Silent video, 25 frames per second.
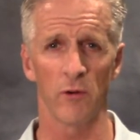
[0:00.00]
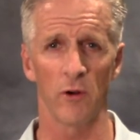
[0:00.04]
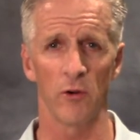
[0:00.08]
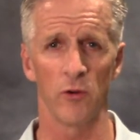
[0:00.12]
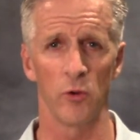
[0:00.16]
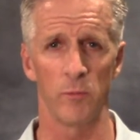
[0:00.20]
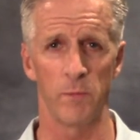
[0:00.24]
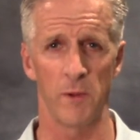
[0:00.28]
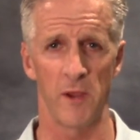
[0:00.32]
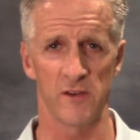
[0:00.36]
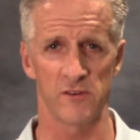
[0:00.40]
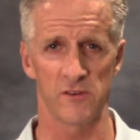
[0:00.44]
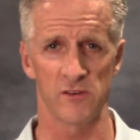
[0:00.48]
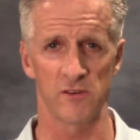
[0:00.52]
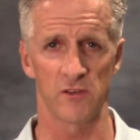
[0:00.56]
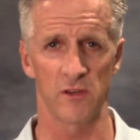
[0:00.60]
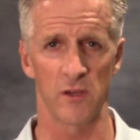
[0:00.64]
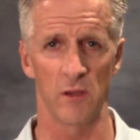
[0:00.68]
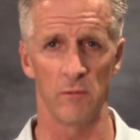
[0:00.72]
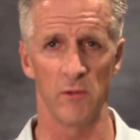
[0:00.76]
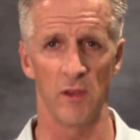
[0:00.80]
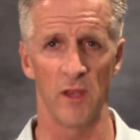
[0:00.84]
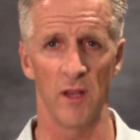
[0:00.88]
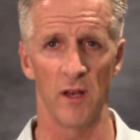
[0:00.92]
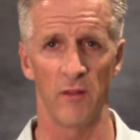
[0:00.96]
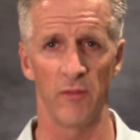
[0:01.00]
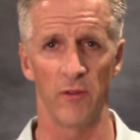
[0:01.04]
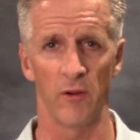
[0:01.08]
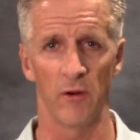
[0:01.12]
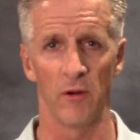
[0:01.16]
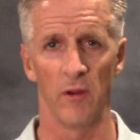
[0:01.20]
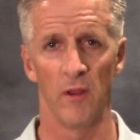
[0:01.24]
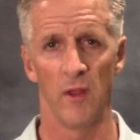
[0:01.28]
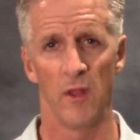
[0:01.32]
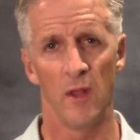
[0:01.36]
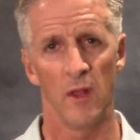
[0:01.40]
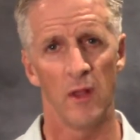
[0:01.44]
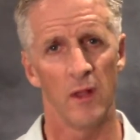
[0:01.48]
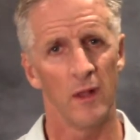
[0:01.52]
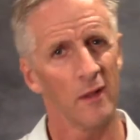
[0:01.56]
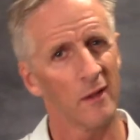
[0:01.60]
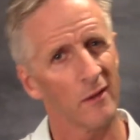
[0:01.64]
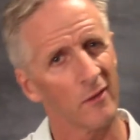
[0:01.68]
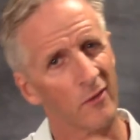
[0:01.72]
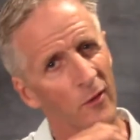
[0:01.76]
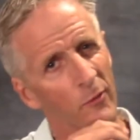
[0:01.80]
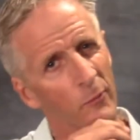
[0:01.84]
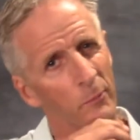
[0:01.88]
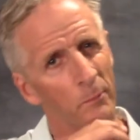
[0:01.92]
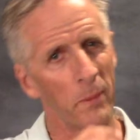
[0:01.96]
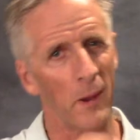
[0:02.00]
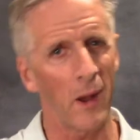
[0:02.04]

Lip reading: our new patients come in and they're